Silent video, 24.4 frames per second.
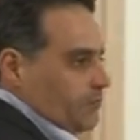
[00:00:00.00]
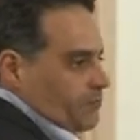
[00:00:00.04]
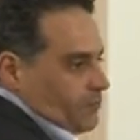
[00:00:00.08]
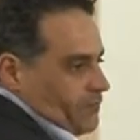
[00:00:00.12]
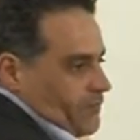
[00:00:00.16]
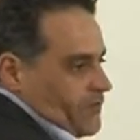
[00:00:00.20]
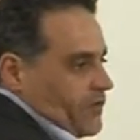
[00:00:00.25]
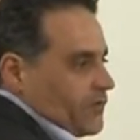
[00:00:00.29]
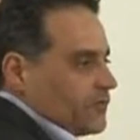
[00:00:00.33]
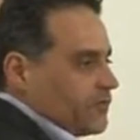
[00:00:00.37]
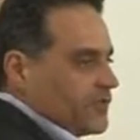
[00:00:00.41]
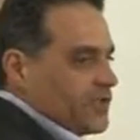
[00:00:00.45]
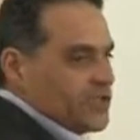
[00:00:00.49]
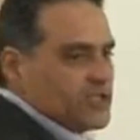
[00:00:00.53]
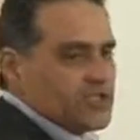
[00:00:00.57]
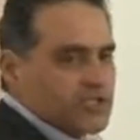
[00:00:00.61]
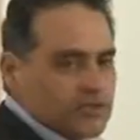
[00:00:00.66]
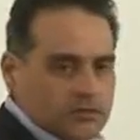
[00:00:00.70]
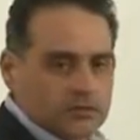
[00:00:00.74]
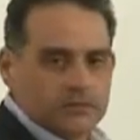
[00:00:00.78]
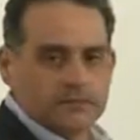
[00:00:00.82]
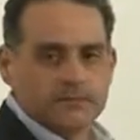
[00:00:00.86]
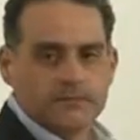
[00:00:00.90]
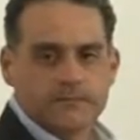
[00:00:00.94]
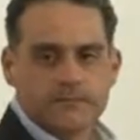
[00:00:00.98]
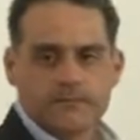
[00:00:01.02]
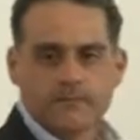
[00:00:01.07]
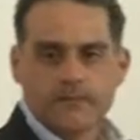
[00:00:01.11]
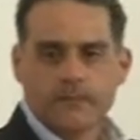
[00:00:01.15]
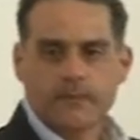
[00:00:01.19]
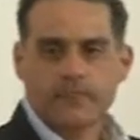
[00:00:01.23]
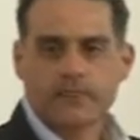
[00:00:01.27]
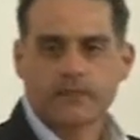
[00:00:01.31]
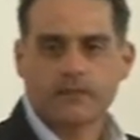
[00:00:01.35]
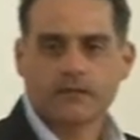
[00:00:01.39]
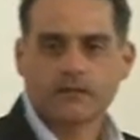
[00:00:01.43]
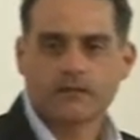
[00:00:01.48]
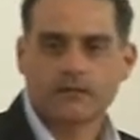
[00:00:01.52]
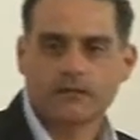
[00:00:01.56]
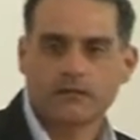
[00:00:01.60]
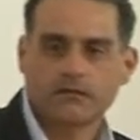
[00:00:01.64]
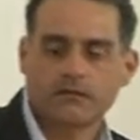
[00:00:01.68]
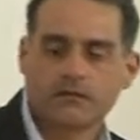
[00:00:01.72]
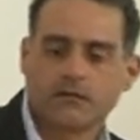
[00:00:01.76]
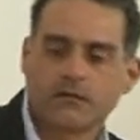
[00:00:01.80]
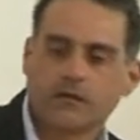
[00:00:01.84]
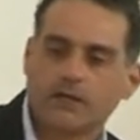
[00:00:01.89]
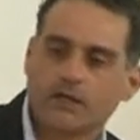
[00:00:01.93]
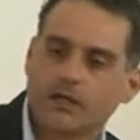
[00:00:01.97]
foundation
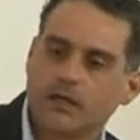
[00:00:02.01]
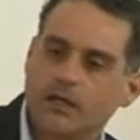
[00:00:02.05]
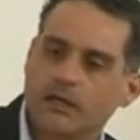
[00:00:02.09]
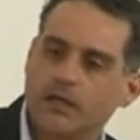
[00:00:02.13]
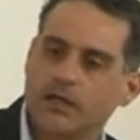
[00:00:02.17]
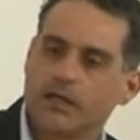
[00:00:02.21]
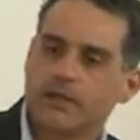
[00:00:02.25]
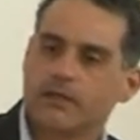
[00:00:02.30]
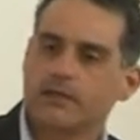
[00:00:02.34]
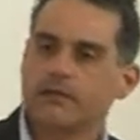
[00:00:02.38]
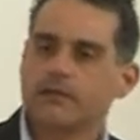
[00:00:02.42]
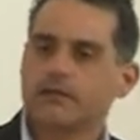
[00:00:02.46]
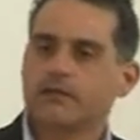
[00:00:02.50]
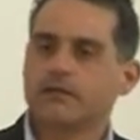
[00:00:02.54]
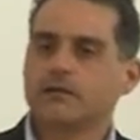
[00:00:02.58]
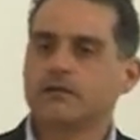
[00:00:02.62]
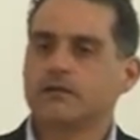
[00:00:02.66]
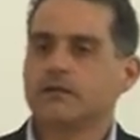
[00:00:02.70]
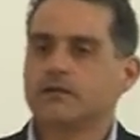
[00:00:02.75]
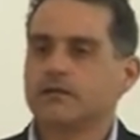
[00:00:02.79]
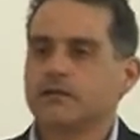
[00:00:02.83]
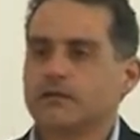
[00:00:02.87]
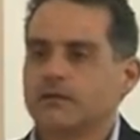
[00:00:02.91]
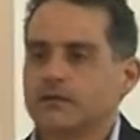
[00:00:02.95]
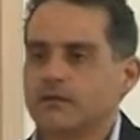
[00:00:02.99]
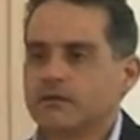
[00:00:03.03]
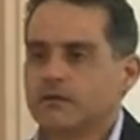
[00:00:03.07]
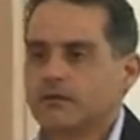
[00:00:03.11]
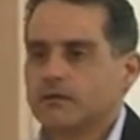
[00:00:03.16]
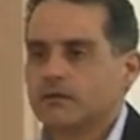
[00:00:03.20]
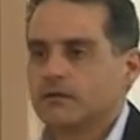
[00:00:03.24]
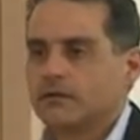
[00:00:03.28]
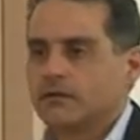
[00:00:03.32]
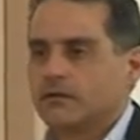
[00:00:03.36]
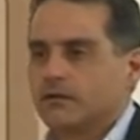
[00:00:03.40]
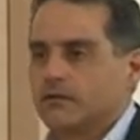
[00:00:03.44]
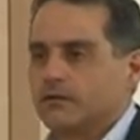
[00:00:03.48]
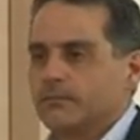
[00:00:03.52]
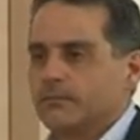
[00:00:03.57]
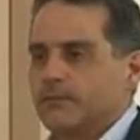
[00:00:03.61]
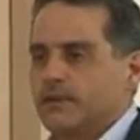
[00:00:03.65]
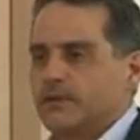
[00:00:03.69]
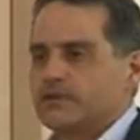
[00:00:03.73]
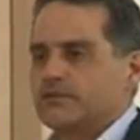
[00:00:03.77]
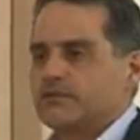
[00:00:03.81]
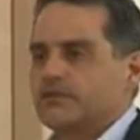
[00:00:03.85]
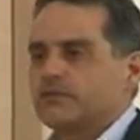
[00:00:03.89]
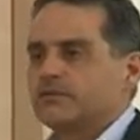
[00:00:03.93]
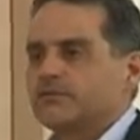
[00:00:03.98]
and uh,
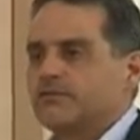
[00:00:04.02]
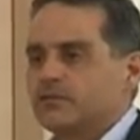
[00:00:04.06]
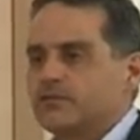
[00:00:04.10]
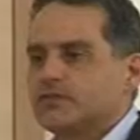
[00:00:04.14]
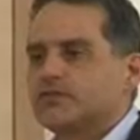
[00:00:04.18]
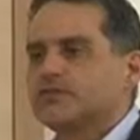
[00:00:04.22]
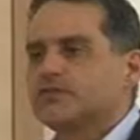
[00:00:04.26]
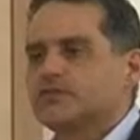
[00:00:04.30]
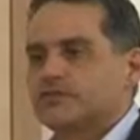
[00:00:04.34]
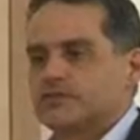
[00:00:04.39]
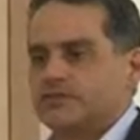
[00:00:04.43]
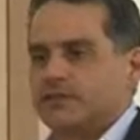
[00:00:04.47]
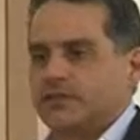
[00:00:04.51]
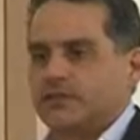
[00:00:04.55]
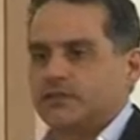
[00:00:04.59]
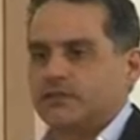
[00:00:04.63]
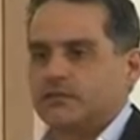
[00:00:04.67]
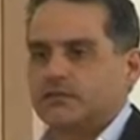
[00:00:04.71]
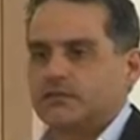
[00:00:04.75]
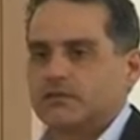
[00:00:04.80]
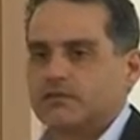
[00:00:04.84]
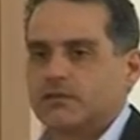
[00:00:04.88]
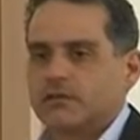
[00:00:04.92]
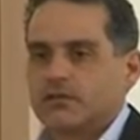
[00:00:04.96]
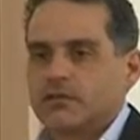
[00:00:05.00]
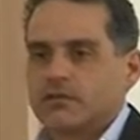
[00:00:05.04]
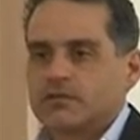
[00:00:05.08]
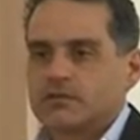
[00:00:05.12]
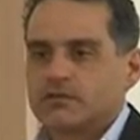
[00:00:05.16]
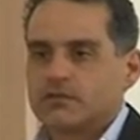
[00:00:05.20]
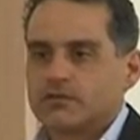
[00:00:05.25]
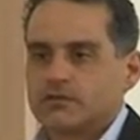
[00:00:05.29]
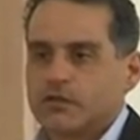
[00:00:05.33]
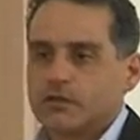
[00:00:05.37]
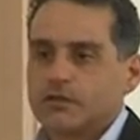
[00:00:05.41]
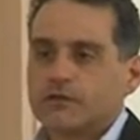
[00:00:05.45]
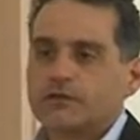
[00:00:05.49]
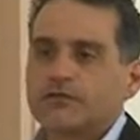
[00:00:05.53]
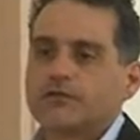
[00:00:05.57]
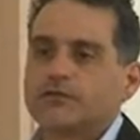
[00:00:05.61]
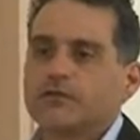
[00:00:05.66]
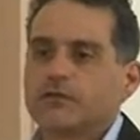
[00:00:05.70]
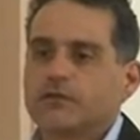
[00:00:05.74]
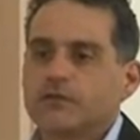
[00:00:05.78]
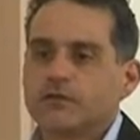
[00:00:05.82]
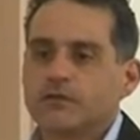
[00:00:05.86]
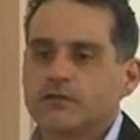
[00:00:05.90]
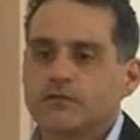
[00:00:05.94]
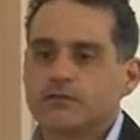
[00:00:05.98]
based on volunteering. So a lot of
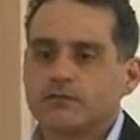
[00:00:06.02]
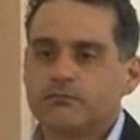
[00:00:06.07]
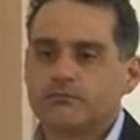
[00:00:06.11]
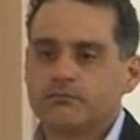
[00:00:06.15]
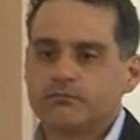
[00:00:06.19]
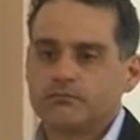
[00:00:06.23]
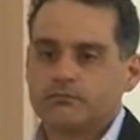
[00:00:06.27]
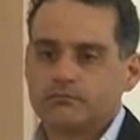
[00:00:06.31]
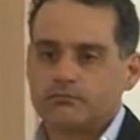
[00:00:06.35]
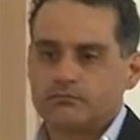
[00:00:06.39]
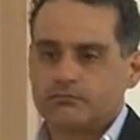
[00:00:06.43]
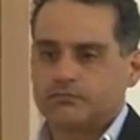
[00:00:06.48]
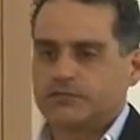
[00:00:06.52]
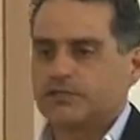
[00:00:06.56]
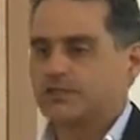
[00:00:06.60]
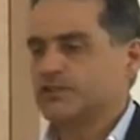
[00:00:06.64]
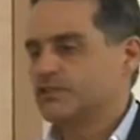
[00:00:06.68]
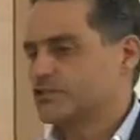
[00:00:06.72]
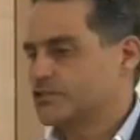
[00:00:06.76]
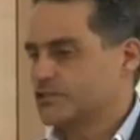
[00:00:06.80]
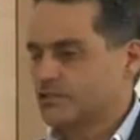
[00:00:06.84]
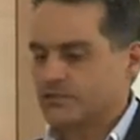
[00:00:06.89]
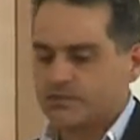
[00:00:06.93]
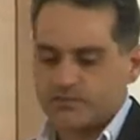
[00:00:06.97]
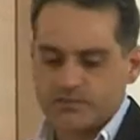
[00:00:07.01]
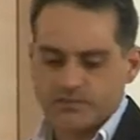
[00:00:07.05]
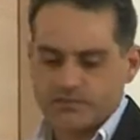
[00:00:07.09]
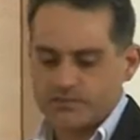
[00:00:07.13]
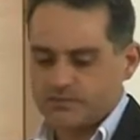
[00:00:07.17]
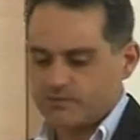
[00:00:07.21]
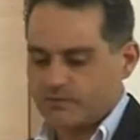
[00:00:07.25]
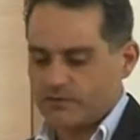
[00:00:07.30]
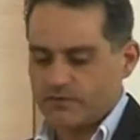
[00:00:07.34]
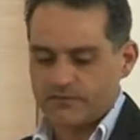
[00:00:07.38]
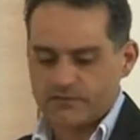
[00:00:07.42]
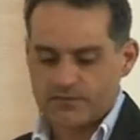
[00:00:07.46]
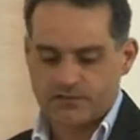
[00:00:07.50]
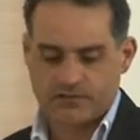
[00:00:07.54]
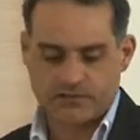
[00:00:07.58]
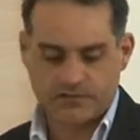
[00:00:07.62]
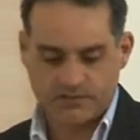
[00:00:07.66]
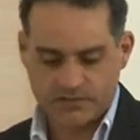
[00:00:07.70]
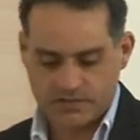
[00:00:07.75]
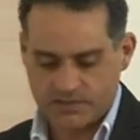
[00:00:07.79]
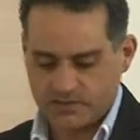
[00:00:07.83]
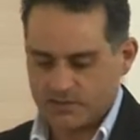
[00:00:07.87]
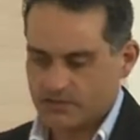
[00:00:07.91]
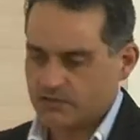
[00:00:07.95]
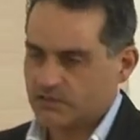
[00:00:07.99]
uh, teachers,
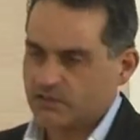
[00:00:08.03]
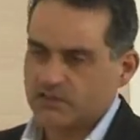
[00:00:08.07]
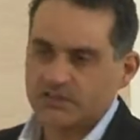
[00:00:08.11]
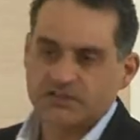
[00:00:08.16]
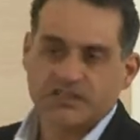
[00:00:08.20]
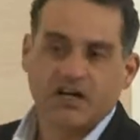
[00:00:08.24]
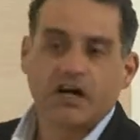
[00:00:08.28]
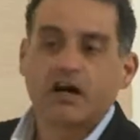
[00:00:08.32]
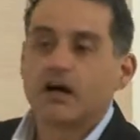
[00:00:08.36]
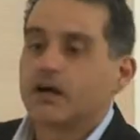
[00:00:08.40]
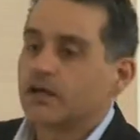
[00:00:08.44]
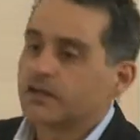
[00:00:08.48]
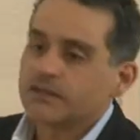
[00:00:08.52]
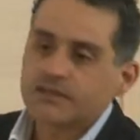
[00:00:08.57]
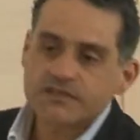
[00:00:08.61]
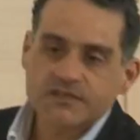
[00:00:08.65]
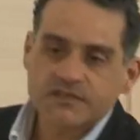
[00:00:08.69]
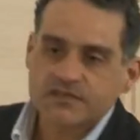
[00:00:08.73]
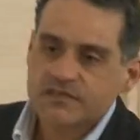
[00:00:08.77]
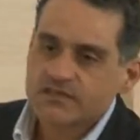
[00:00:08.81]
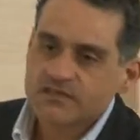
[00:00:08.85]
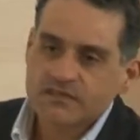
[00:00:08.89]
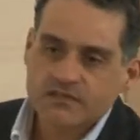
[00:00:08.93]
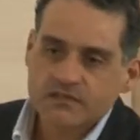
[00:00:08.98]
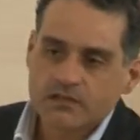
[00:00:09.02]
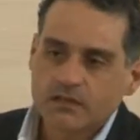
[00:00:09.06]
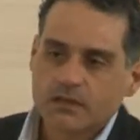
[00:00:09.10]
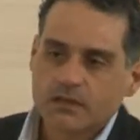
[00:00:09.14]
professors in, in arts